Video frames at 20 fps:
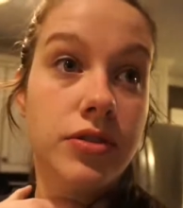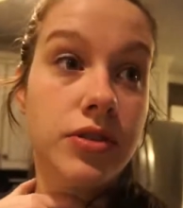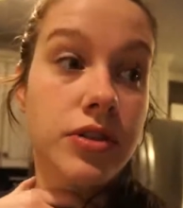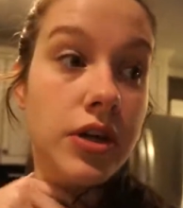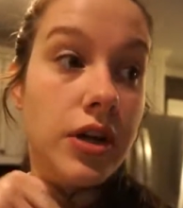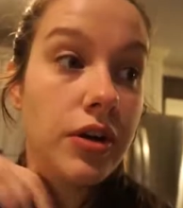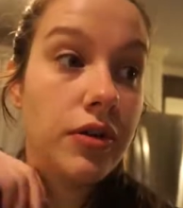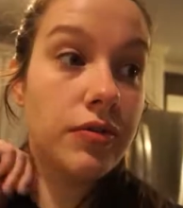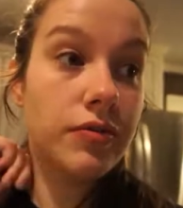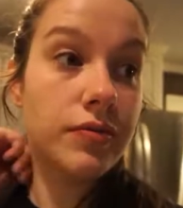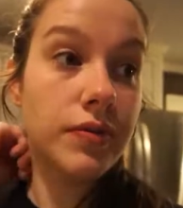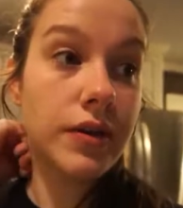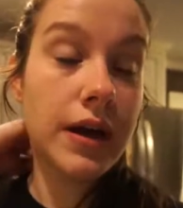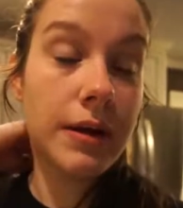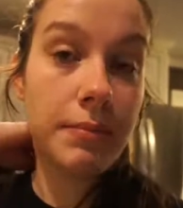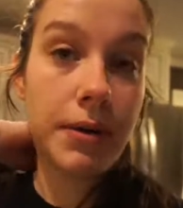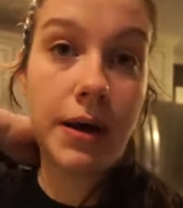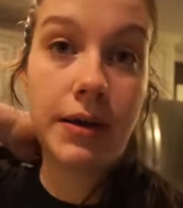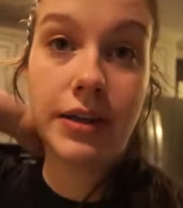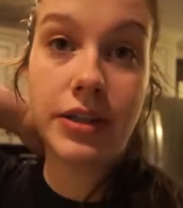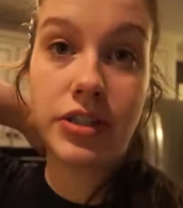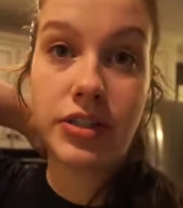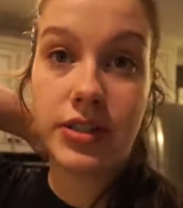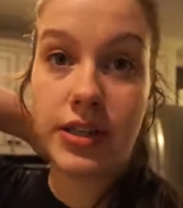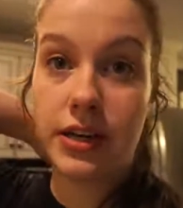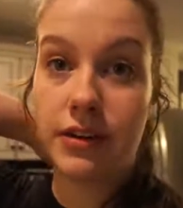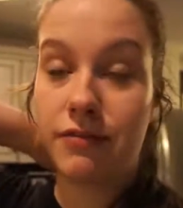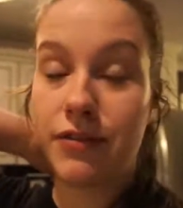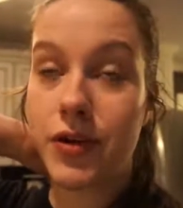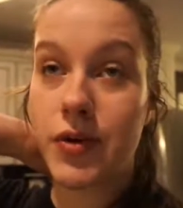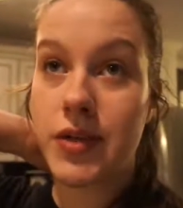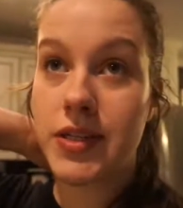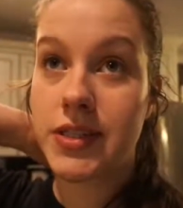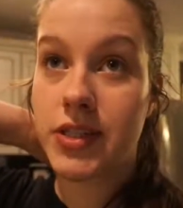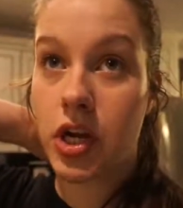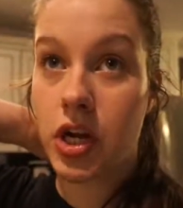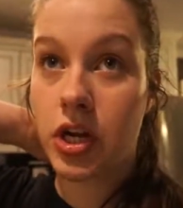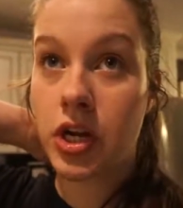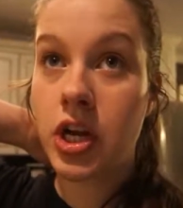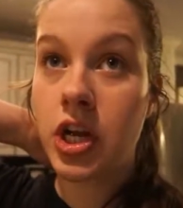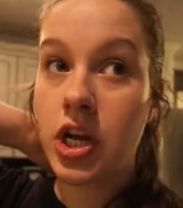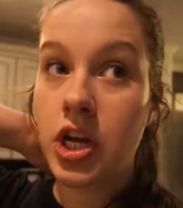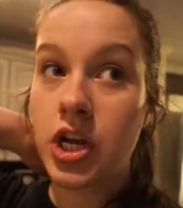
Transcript: so I'm probably just gonna focus on